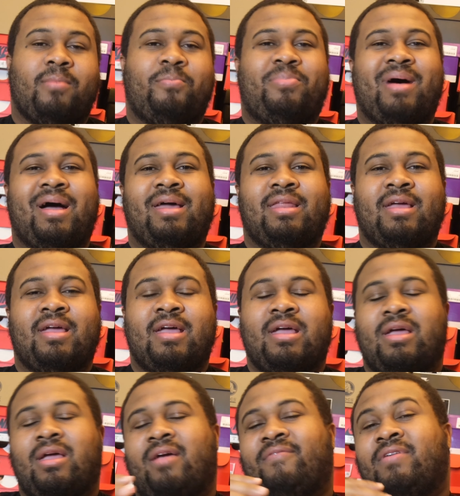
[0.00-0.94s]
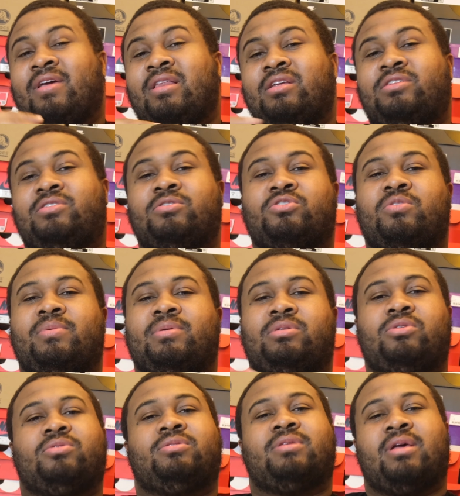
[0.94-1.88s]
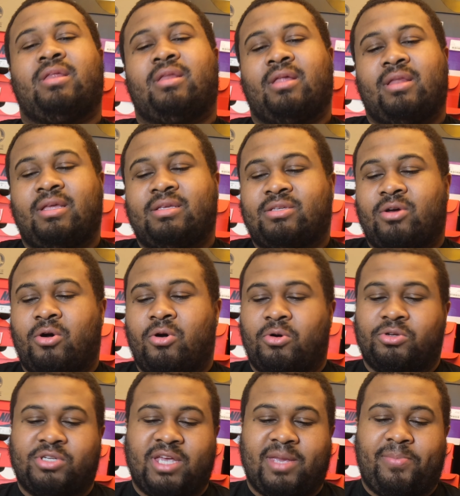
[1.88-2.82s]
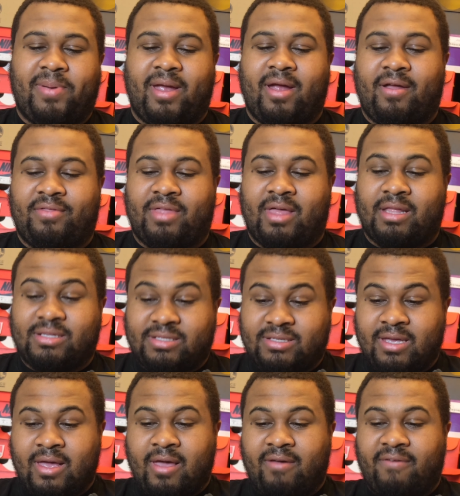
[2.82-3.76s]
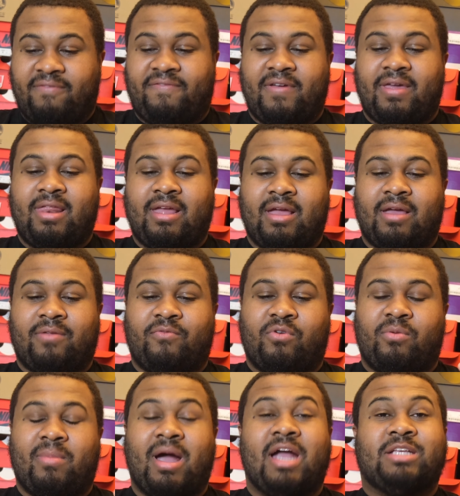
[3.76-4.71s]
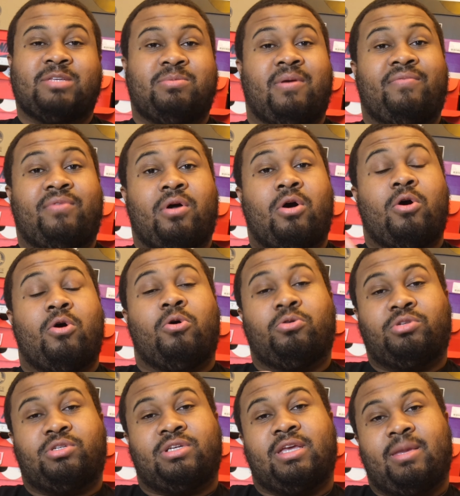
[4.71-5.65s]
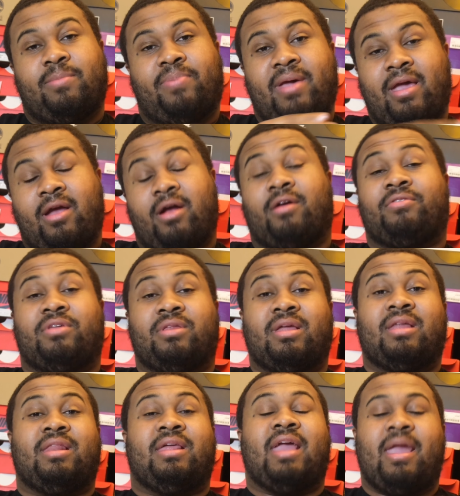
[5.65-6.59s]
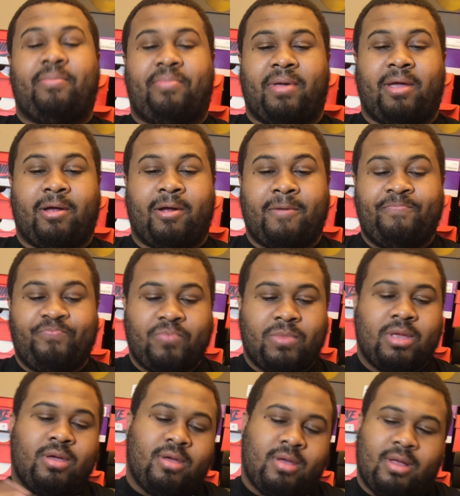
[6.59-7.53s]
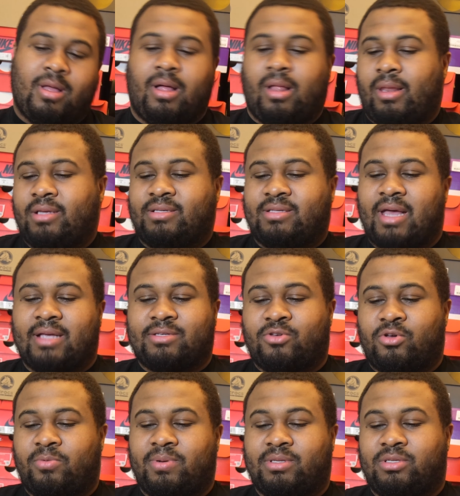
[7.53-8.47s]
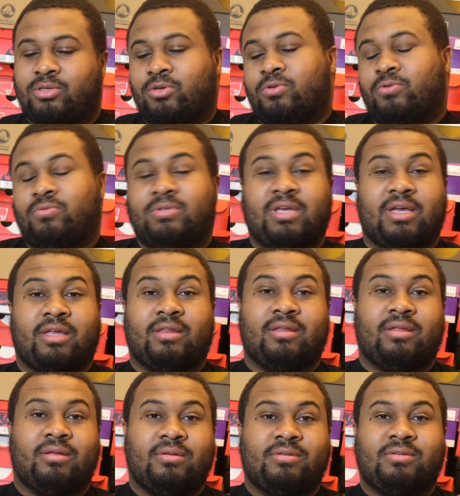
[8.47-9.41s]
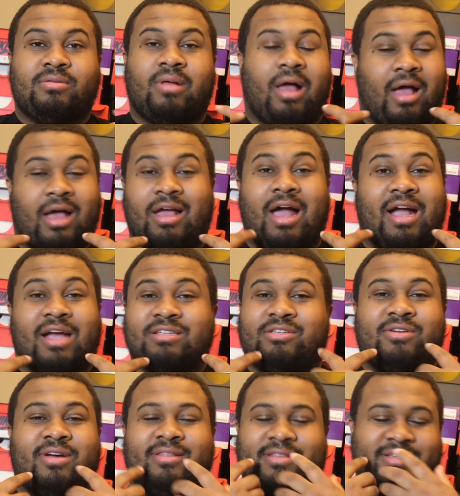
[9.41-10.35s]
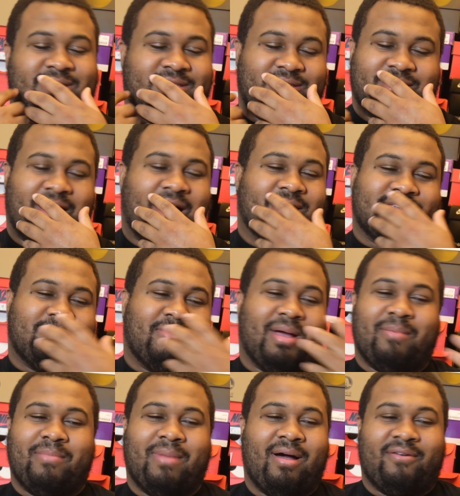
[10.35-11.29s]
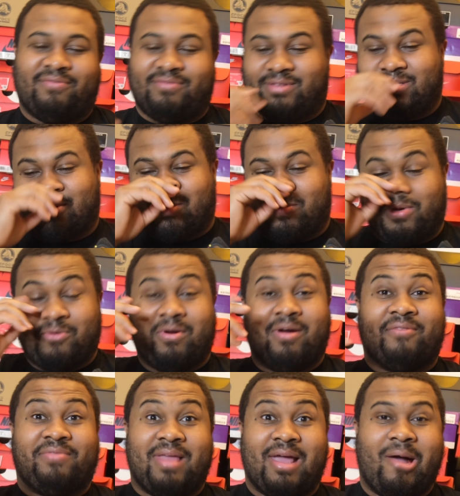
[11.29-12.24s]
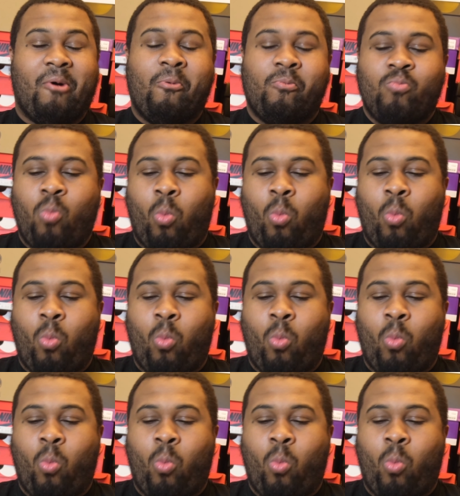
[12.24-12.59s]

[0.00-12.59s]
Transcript: But if any shoe's gonna be two ten, at least an O G pair that's fitting and reminds me of the O G pair, the ninety-eight pair, at least that's gonna be two ten. I, I still got the dots in my mouth. This is gonna be rough now.